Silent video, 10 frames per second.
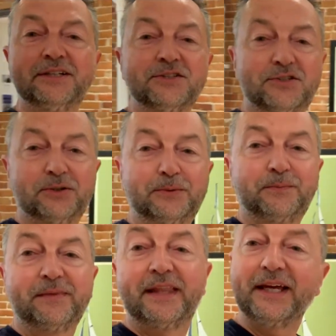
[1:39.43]

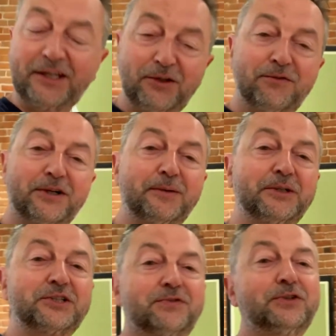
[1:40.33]
So thank you very
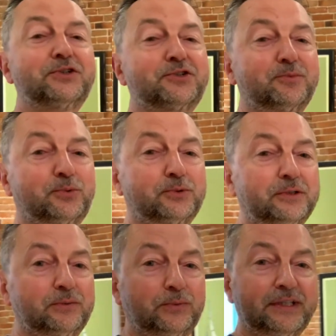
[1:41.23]
much for your
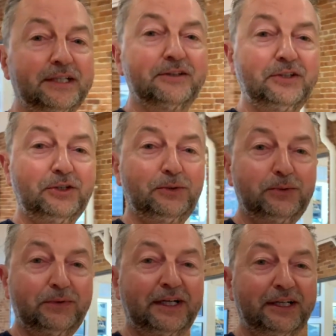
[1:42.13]
support. Without
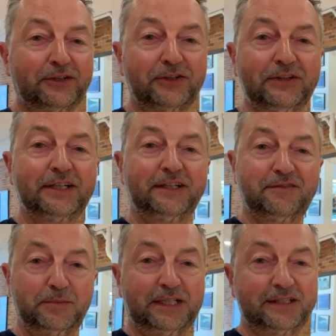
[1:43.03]
you, I could not
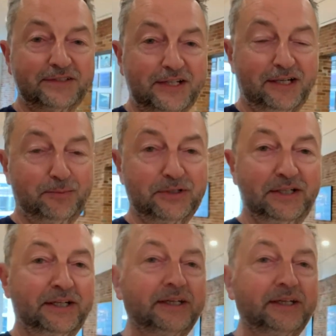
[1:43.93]
have made this happen.